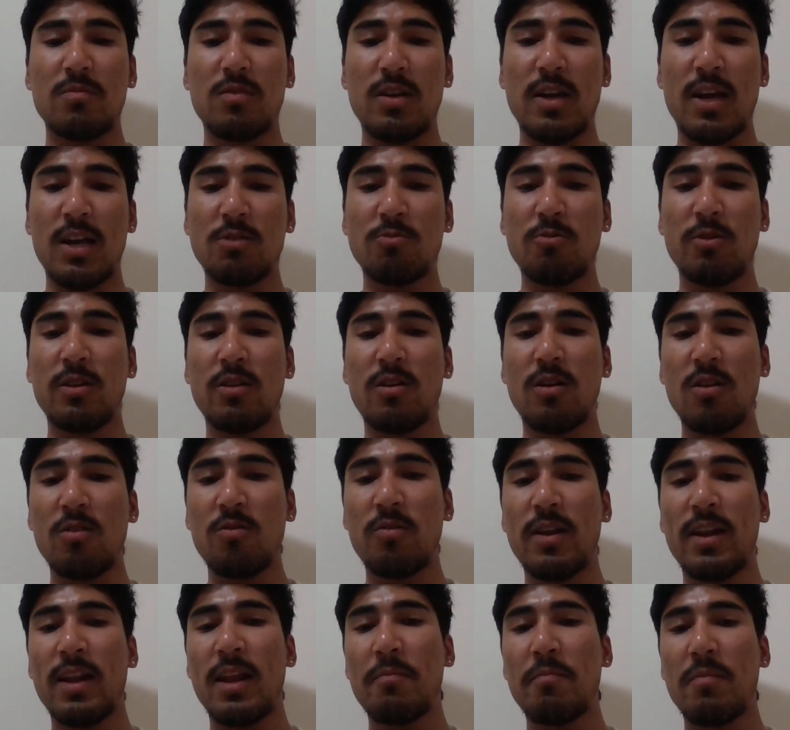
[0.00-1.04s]
as we all
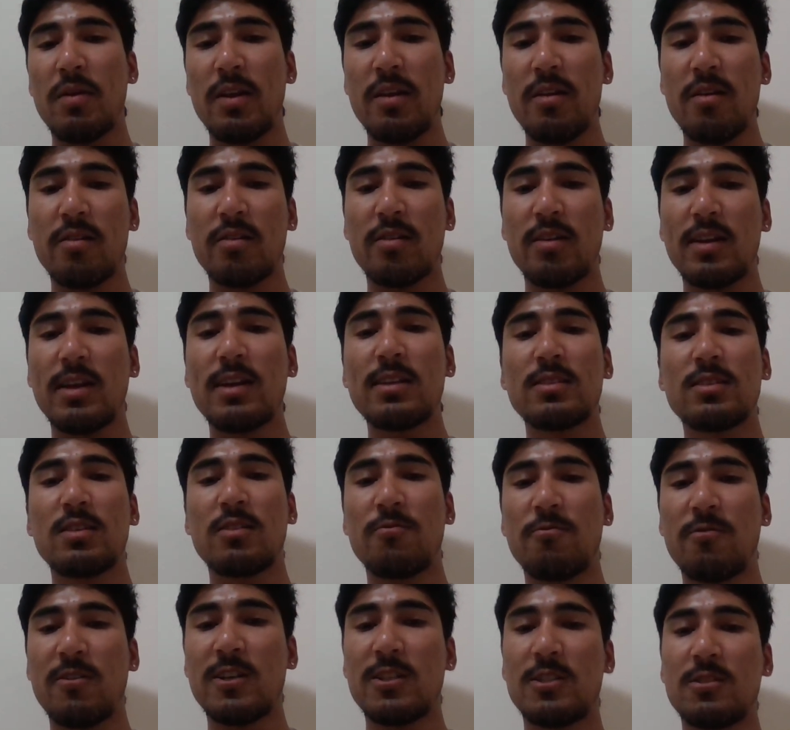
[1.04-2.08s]
know that many
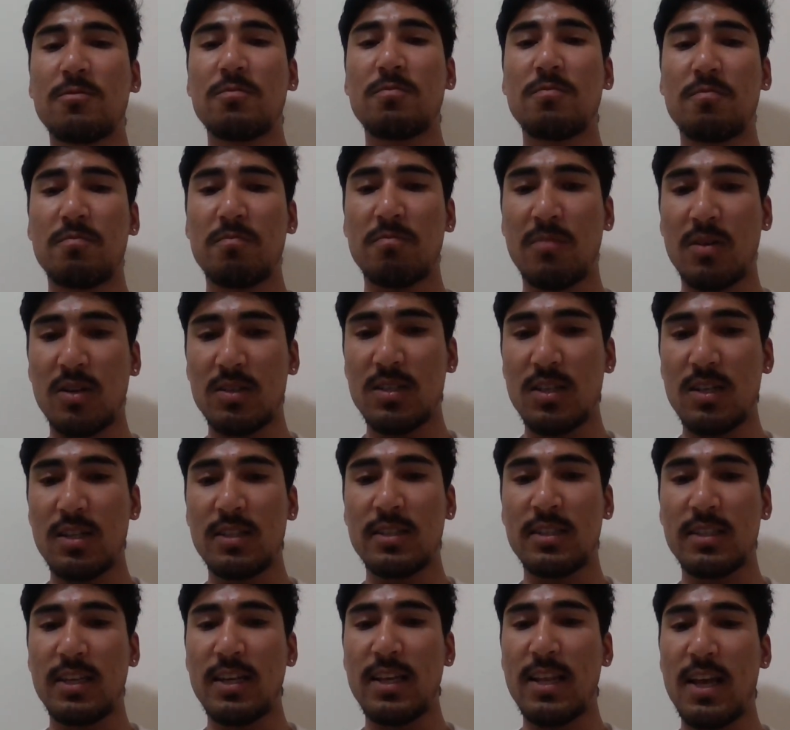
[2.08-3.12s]
organizations face budget,
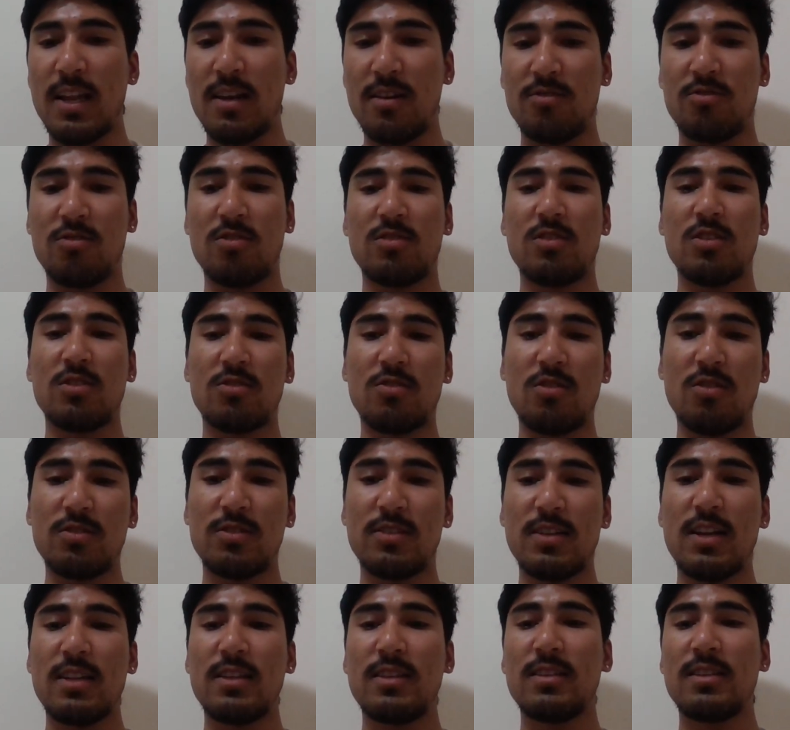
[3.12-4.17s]
skill, and resources
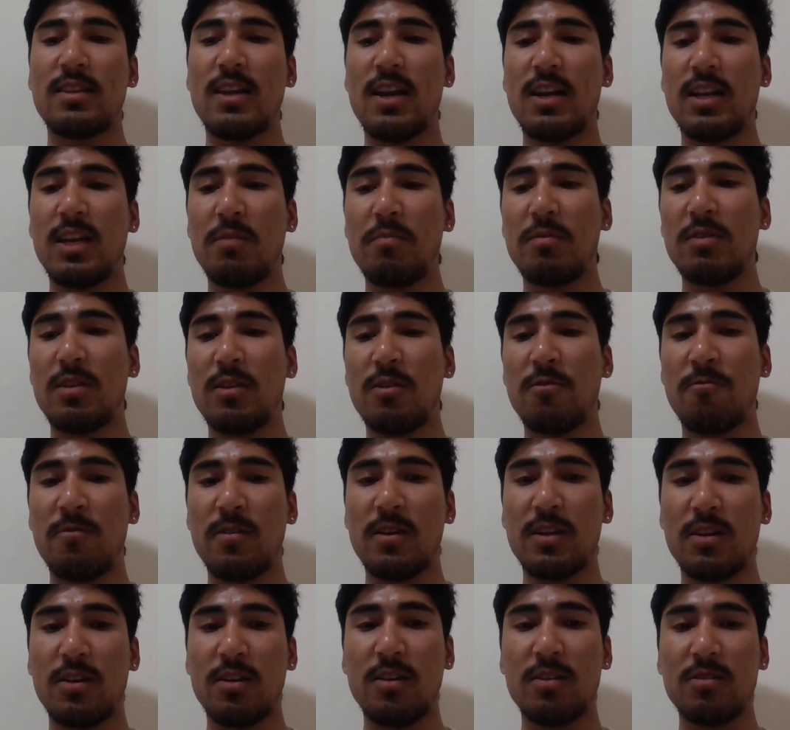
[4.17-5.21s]
constraints that limit the
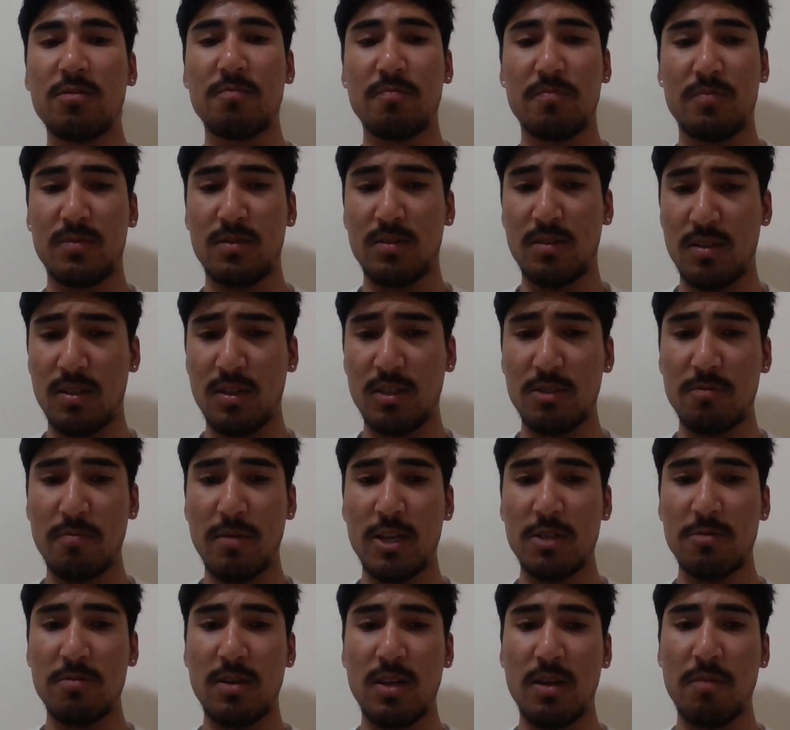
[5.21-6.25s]
effective risk
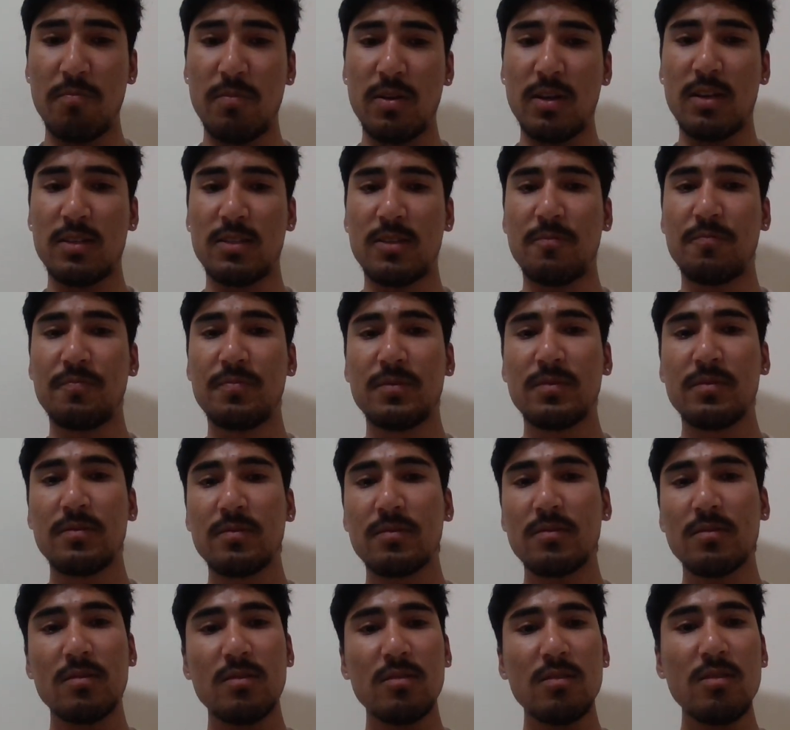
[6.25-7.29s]
management implication.
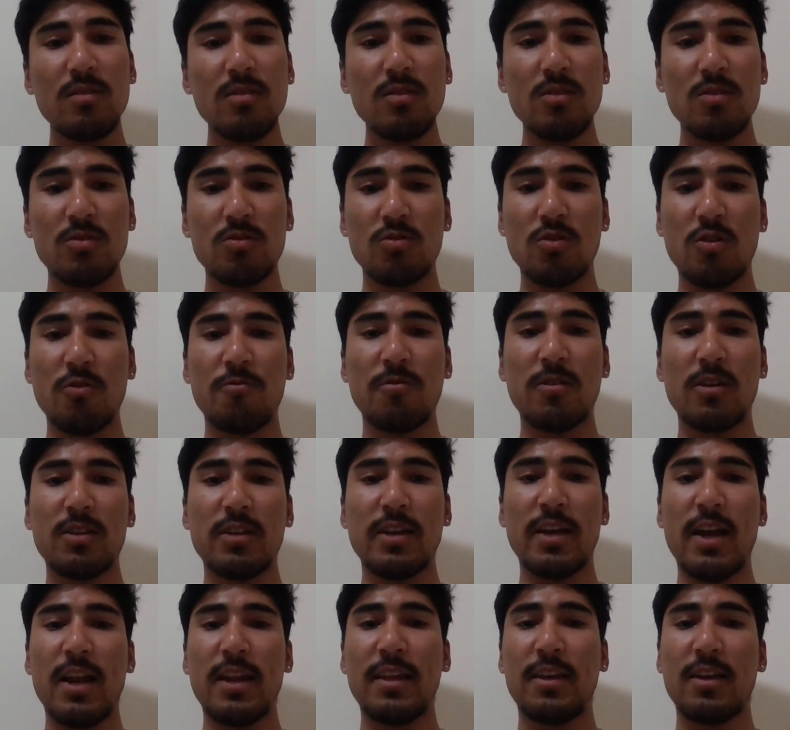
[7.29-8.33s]
So for the
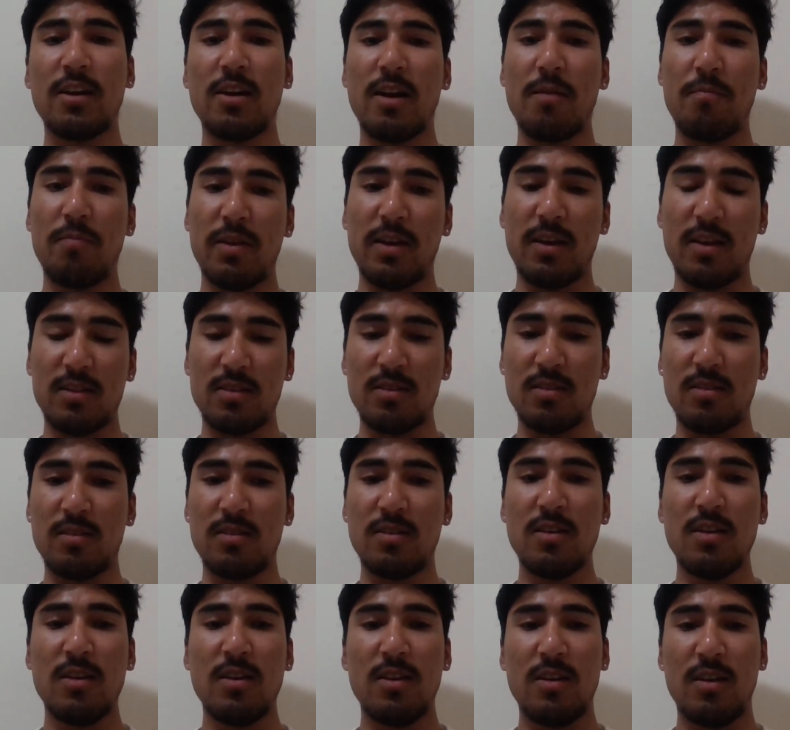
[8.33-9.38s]
healthcare application,
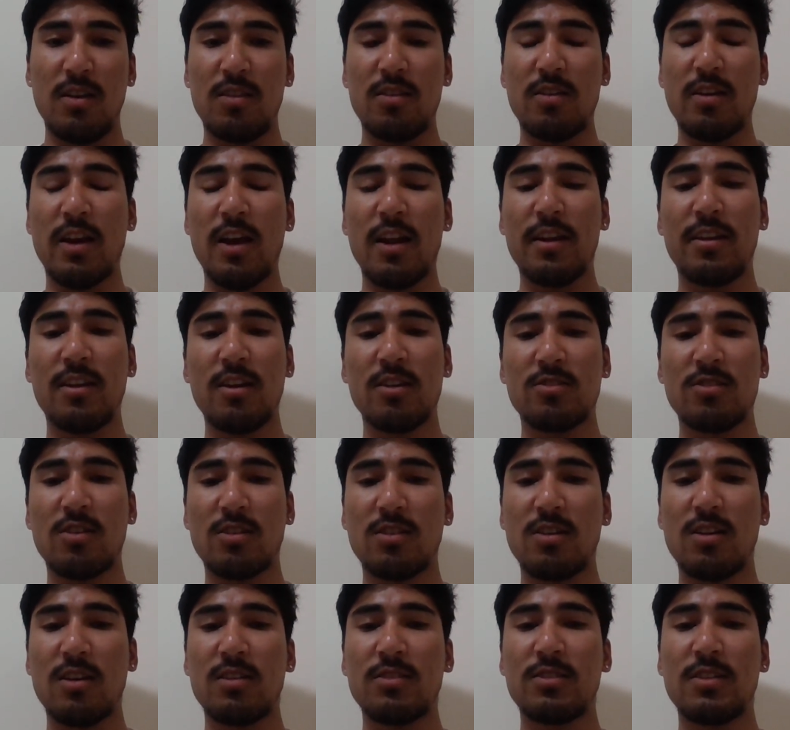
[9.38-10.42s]
in the
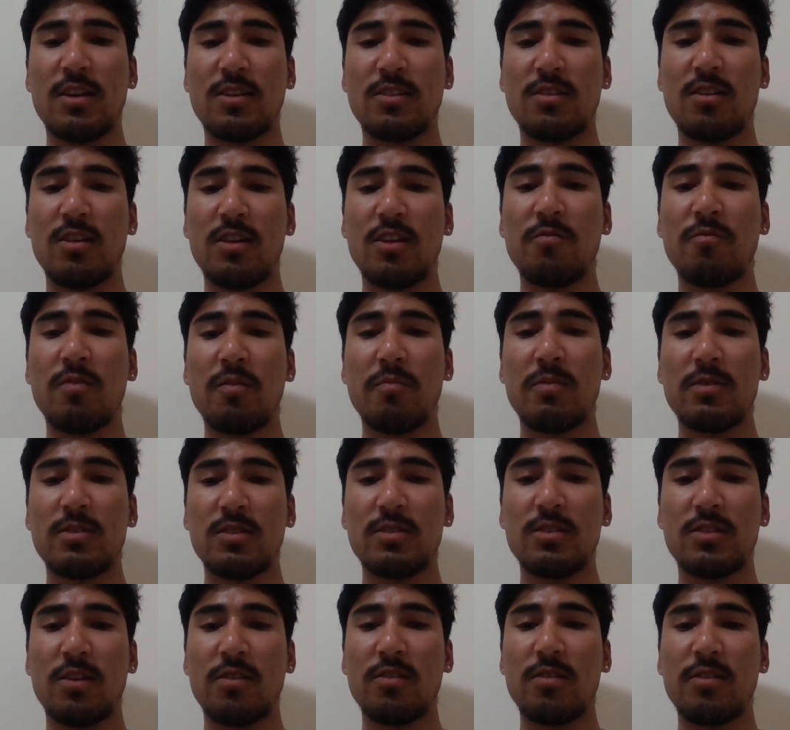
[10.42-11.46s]
healthcare sector,
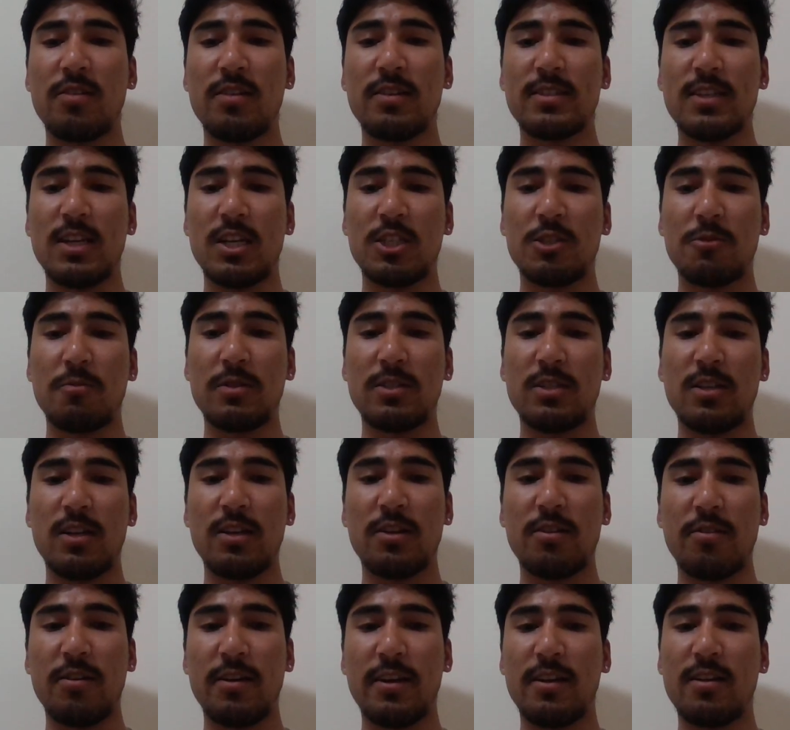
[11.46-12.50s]
information security risks are especially
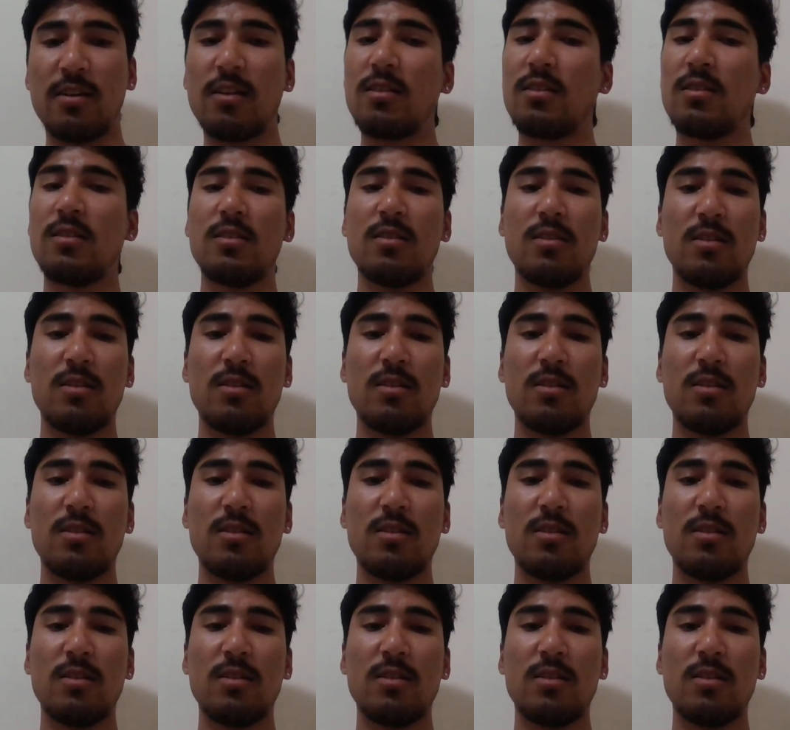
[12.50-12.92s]
critical.